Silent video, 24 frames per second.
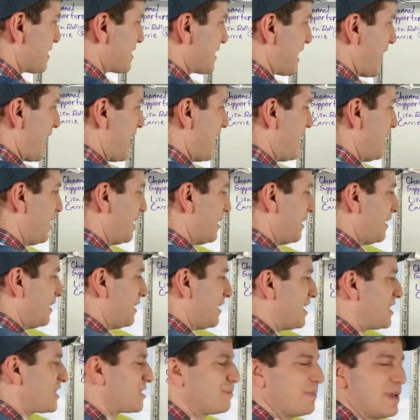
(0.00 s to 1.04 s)
to say,
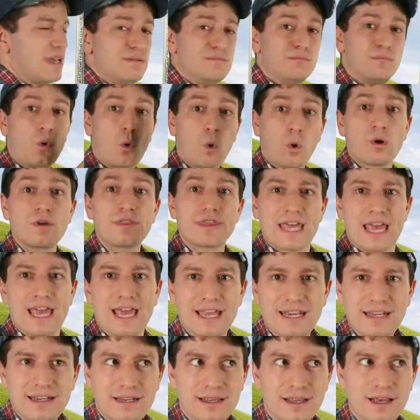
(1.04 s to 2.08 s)
it's been more
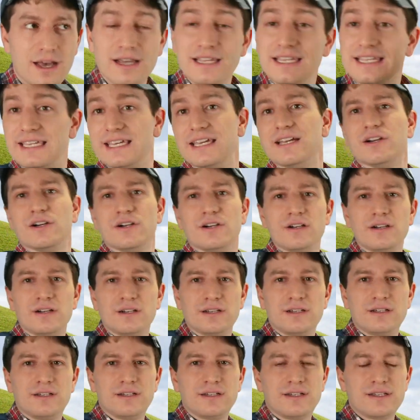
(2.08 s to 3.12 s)
than a year
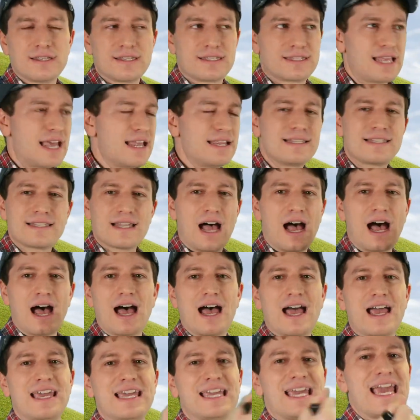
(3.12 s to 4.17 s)
since
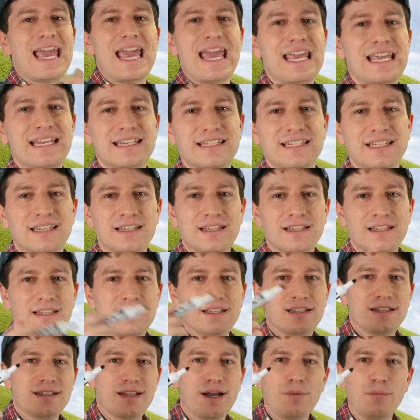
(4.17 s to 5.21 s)
I ate
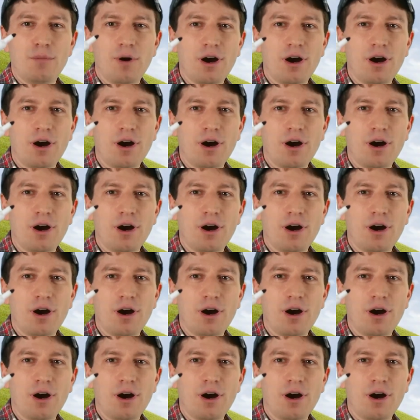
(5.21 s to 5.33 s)
a